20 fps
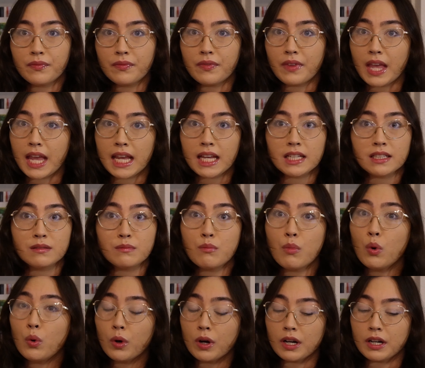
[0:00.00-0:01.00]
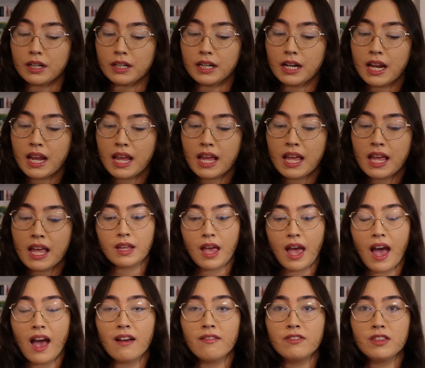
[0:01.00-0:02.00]
and more
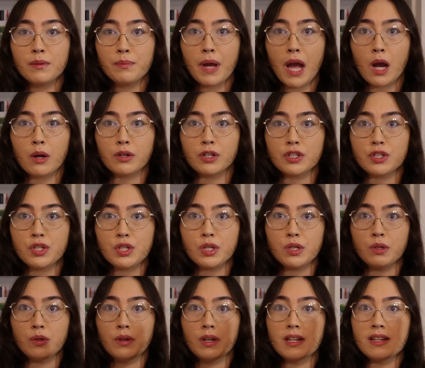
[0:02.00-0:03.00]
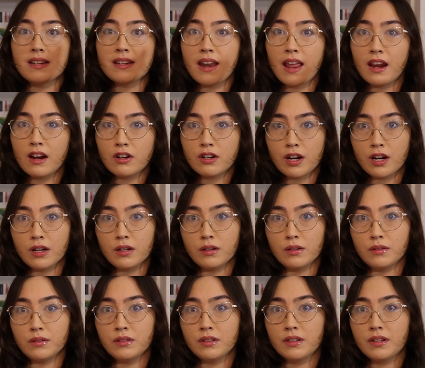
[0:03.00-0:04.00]
have the power to
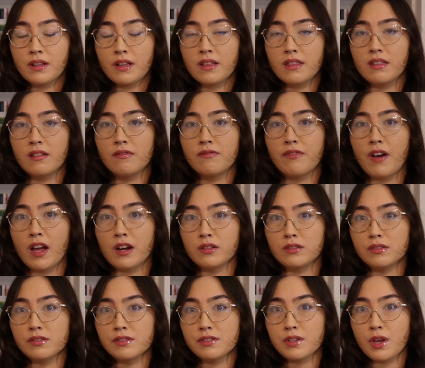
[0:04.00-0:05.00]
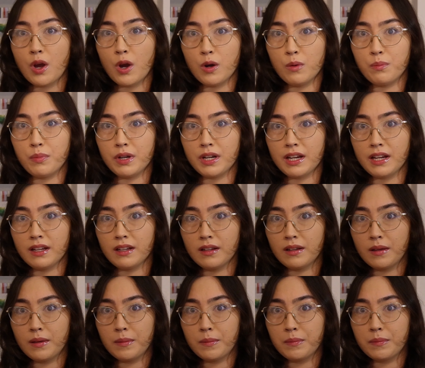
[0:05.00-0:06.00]
narrow the funnel's opening.